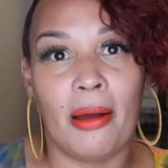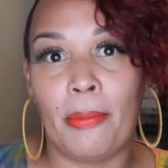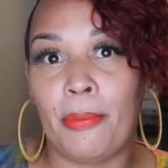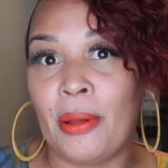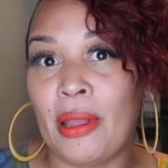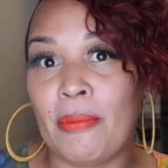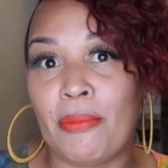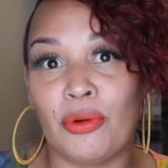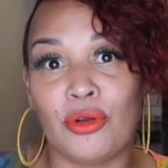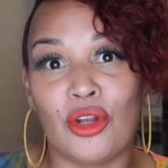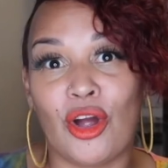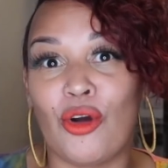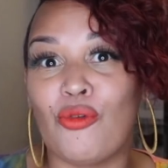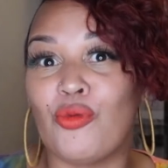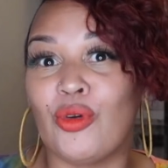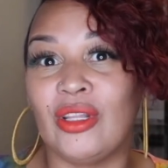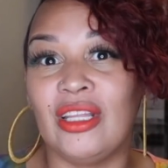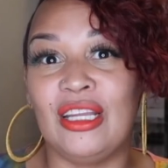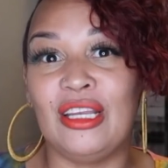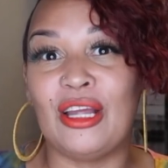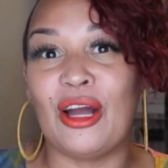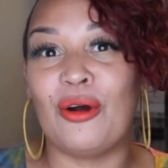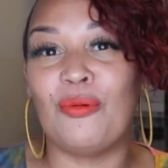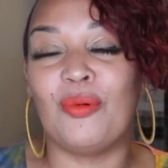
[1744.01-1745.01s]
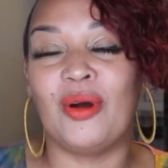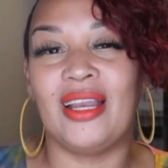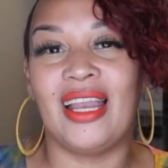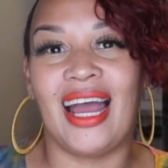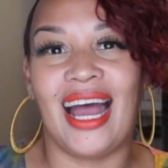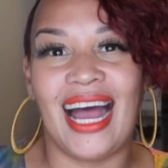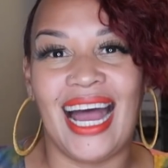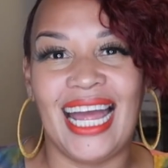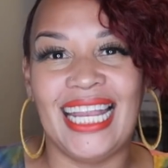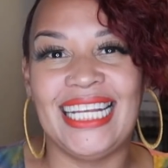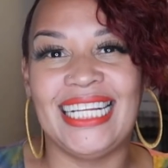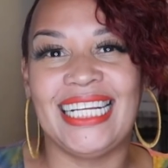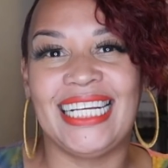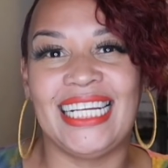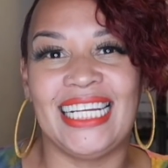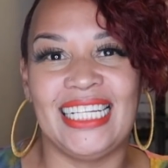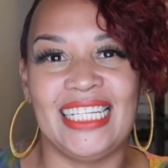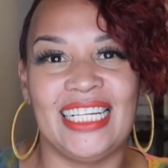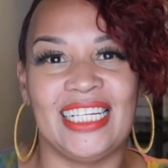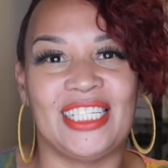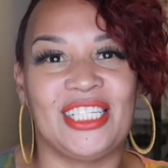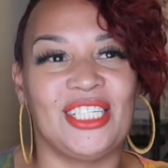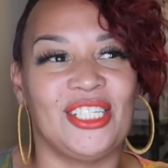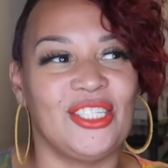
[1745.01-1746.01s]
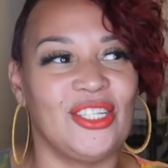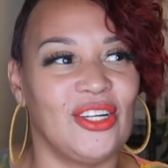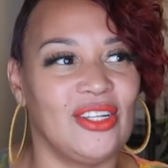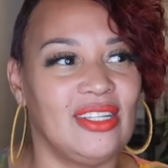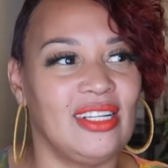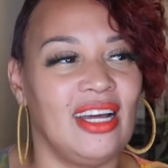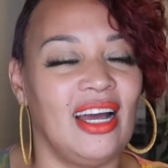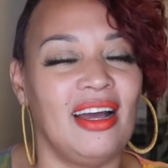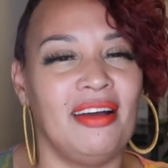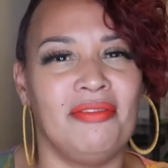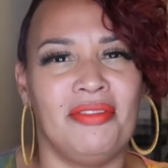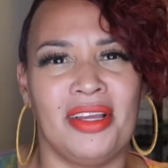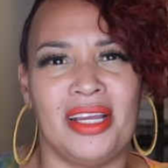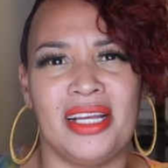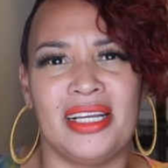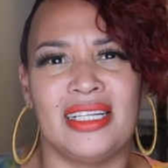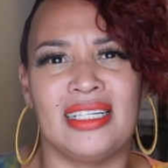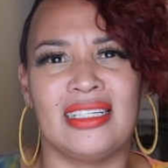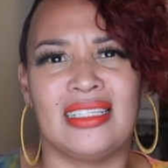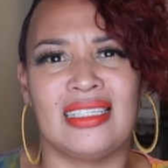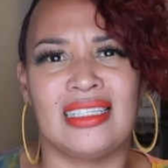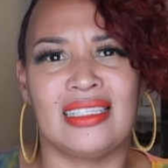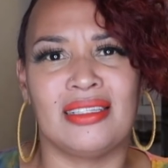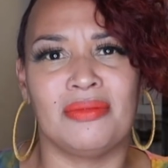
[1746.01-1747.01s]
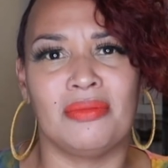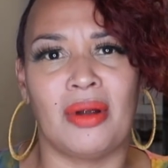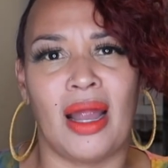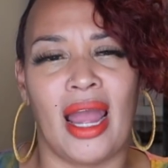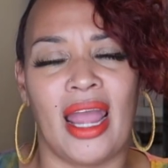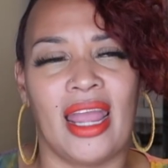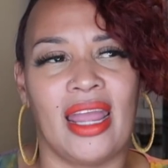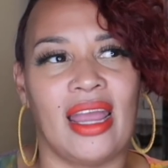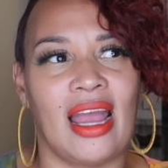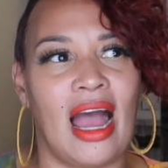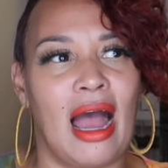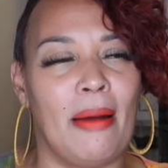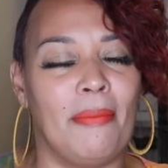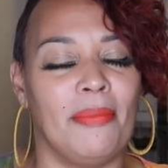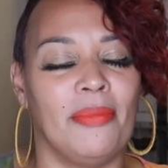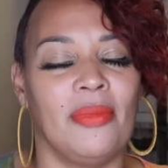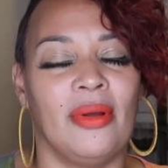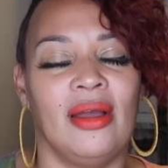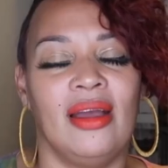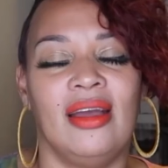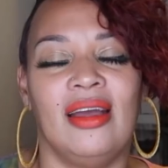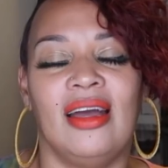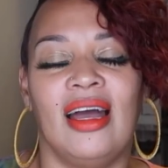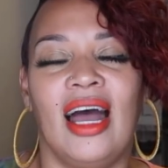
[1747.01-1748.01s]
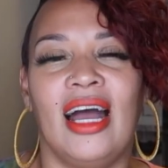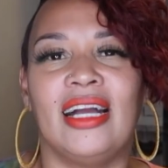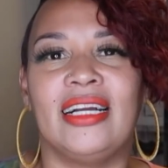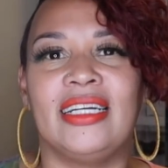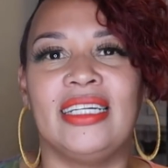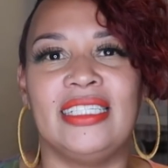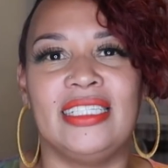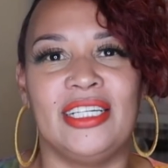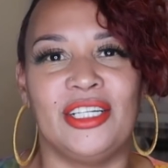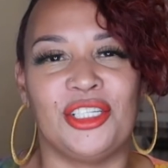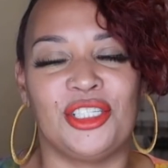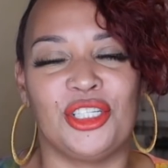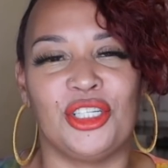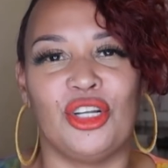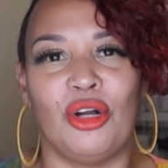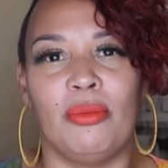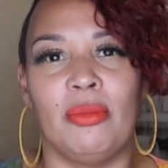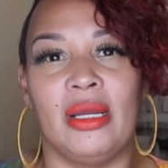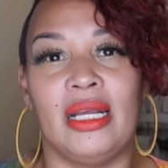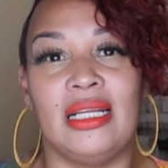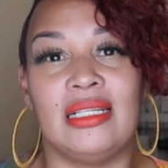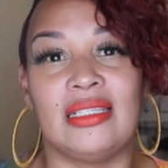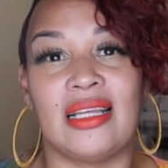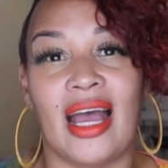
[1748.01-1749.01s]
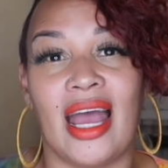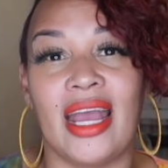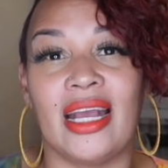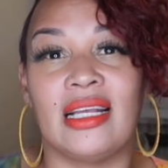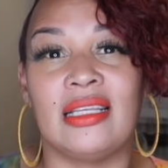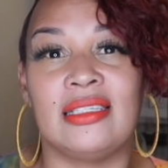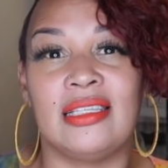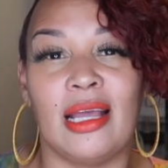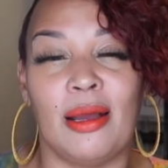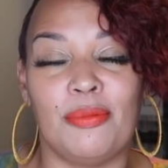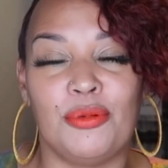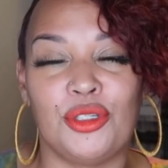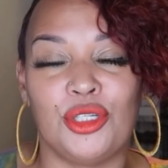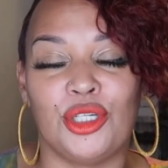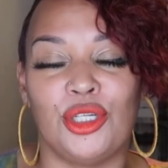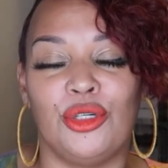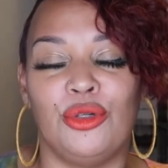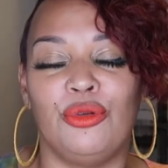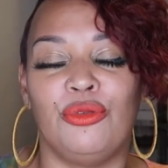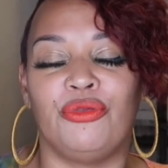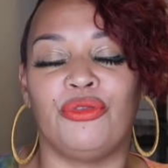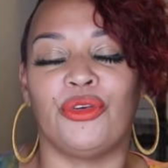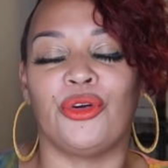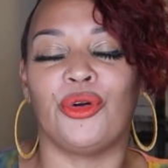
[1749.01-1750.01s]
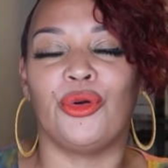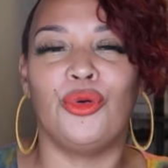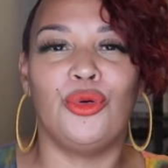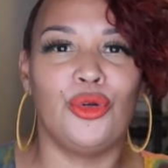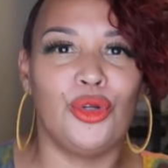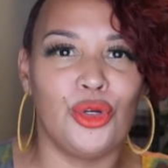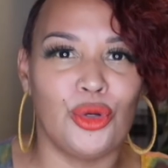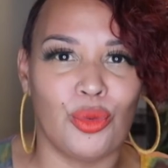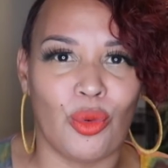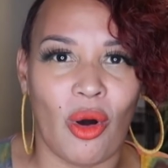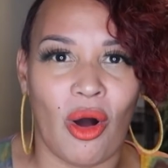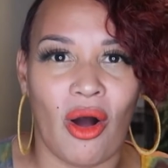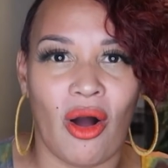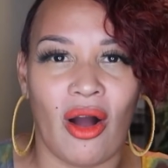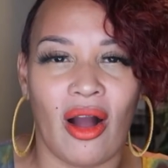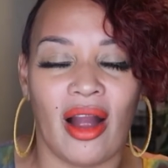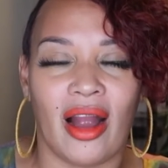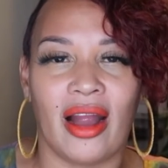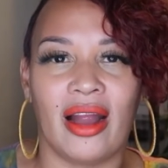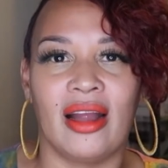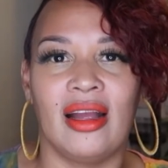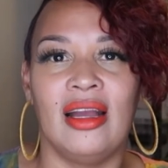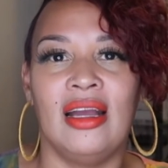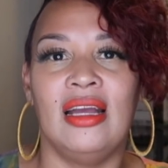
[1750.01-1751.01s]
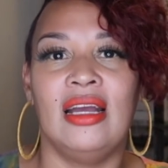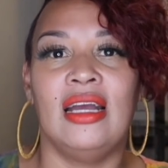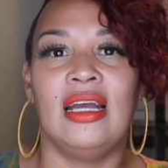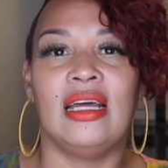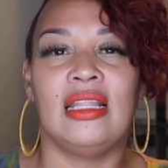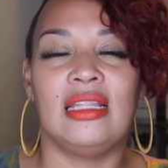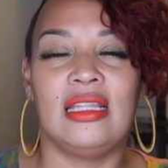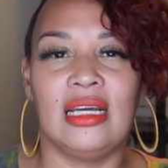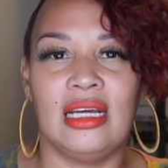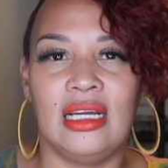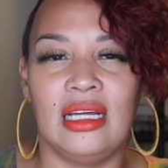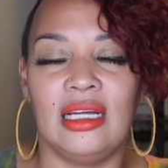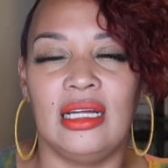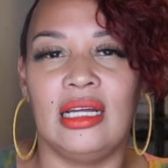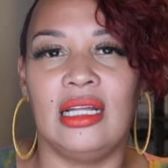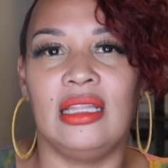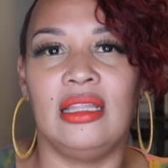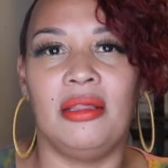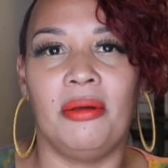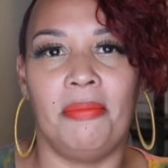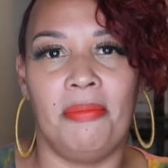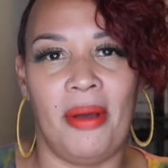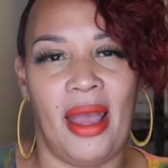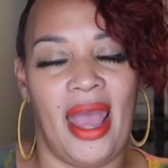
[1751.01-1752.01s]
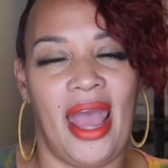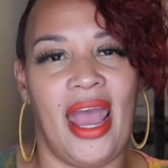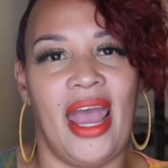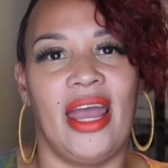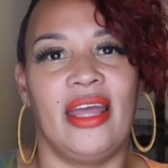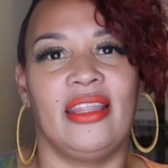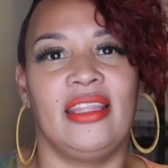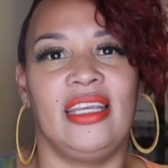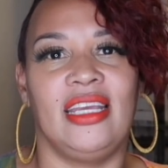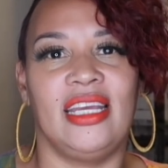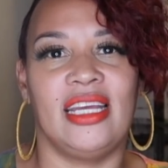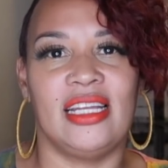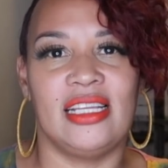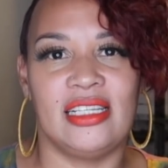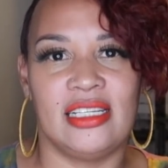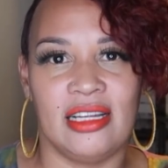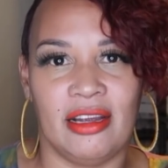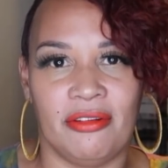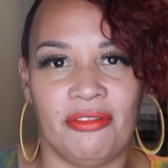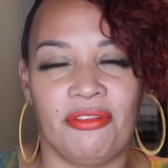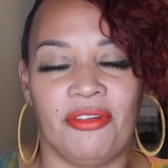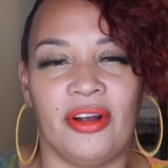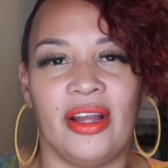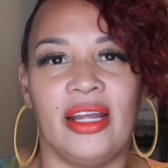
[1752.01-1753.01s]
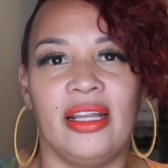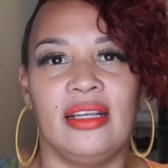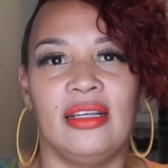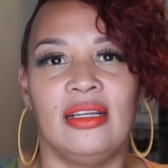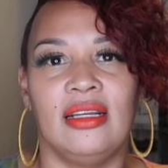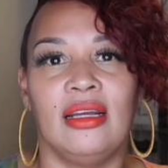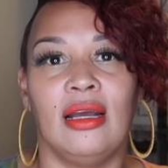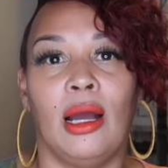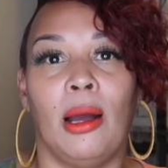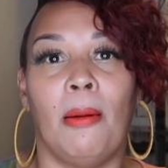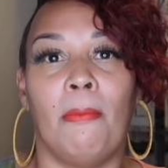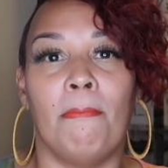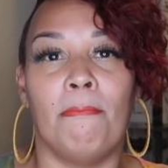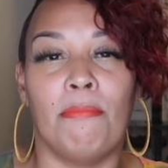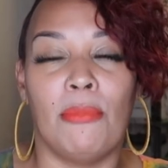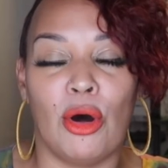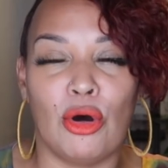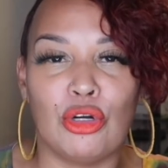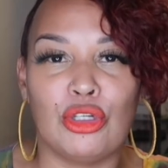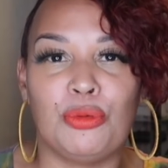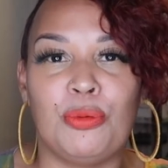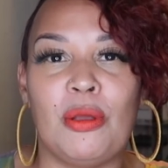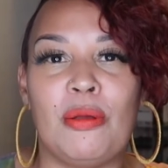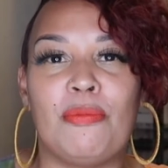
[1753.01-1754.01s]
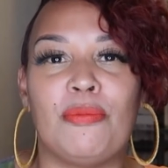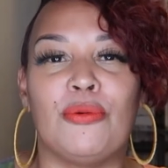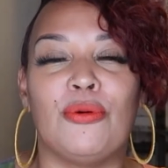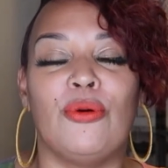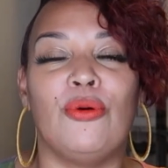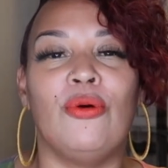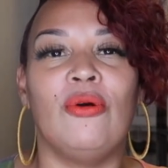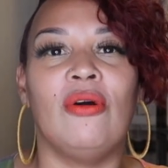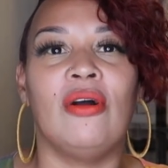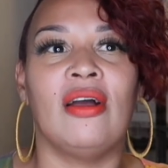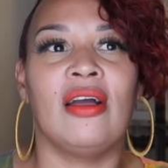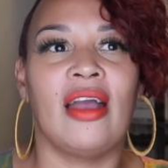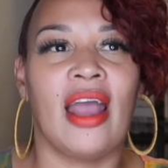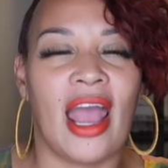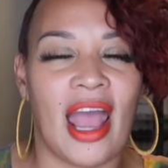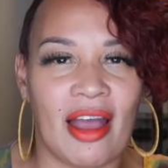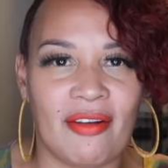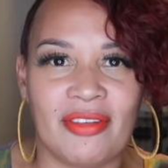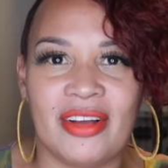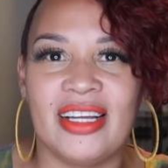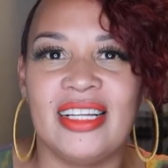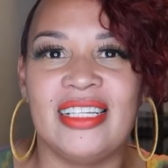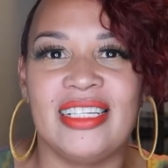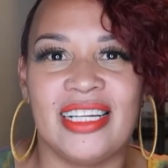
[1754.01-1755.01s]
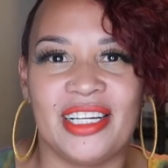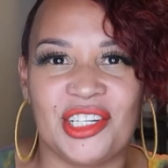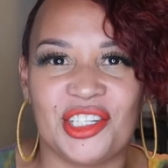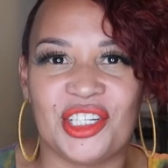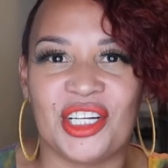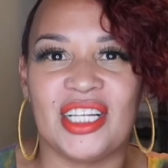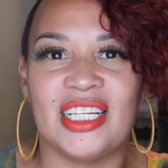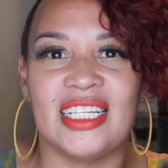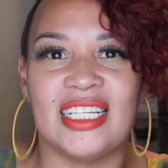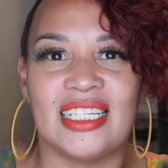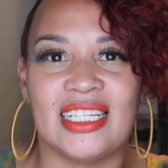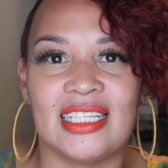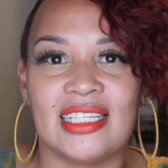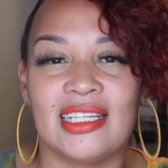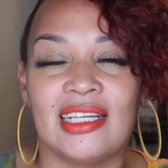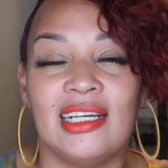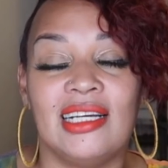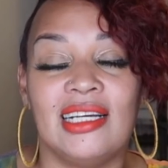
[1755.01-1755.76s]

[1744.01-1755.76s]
People don't really know what unconditional love is, right? Unconditional means I accept you for who you are, the good, the bad, the indifferent. Most people have conditions.